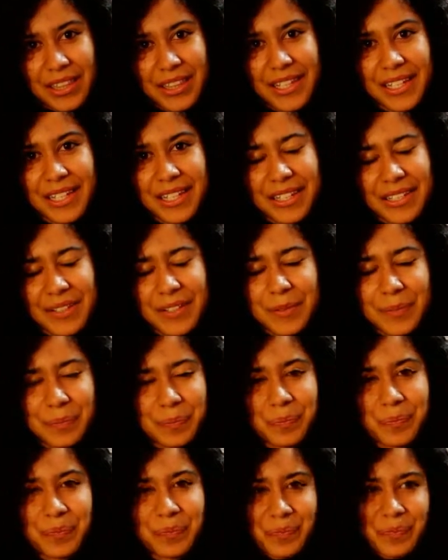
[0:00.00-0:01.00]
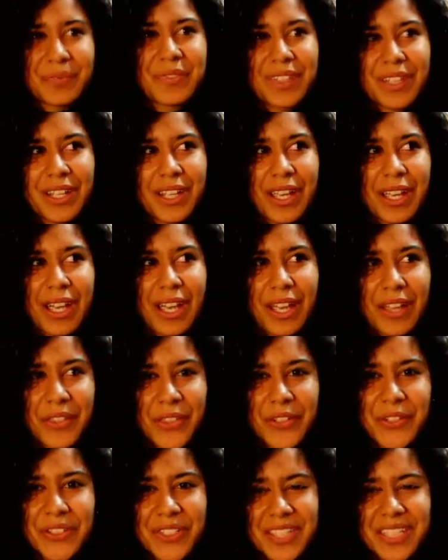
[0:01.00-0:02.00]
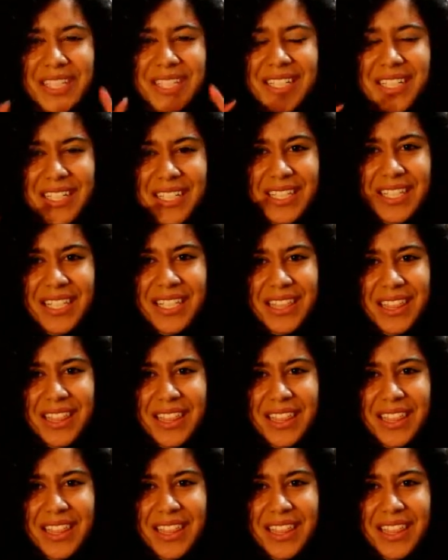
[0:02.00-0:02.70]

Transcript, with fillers: Like, there's this